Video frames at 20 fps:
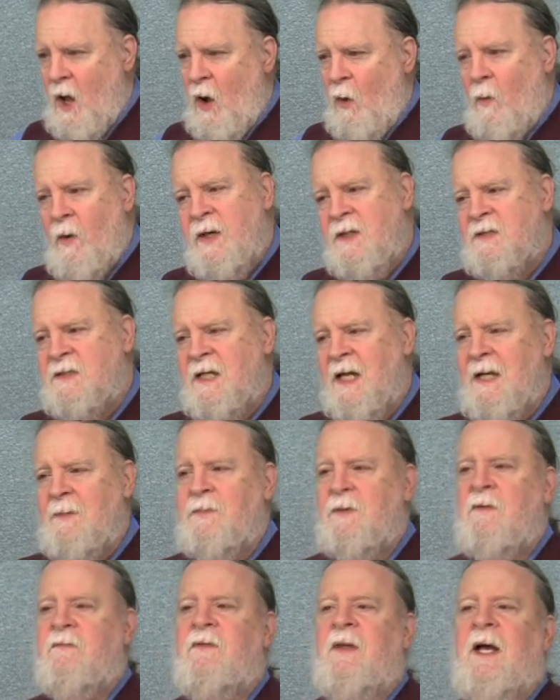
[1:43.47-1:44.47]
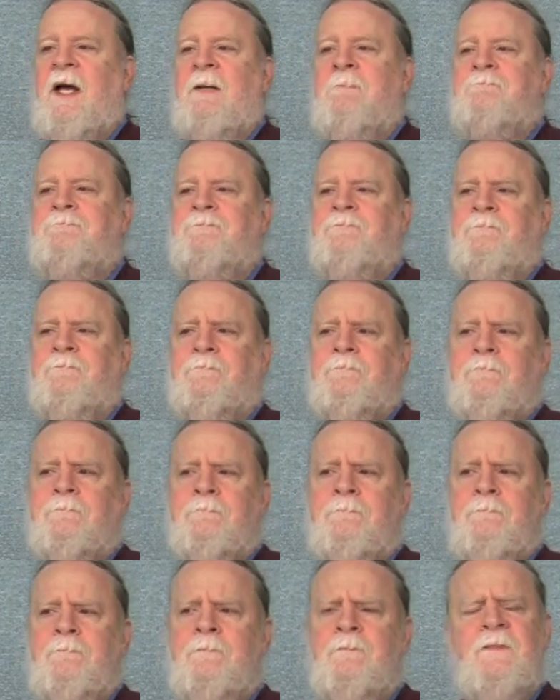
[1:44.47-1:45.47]
One example of that
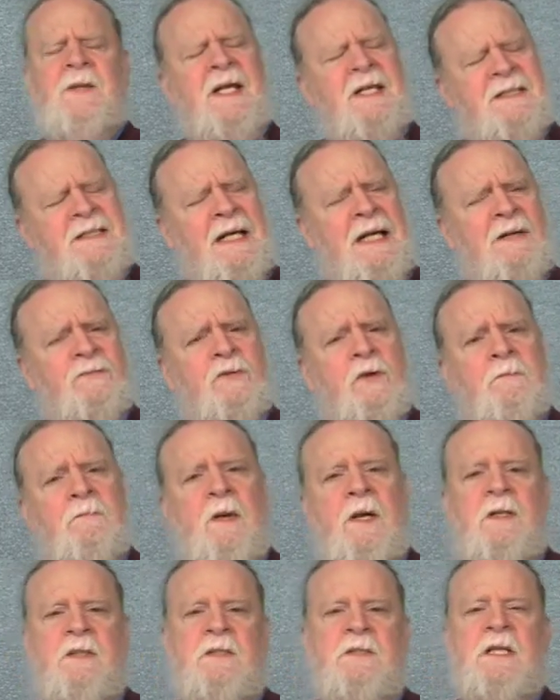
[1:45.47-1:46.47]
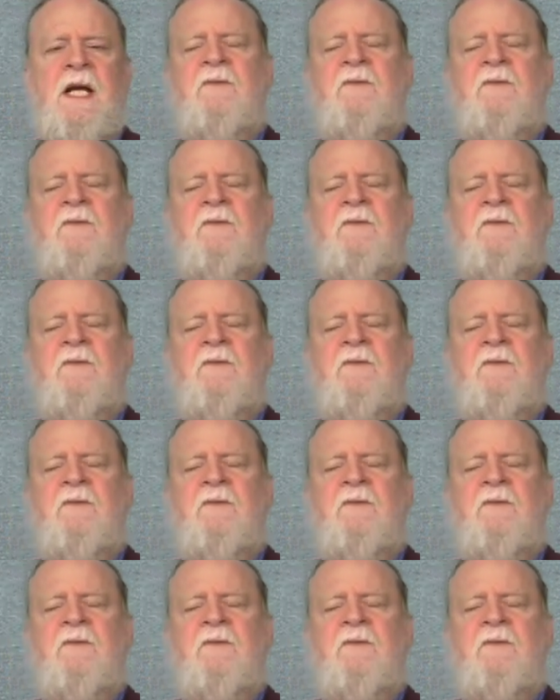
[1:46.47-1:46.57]
is that after months,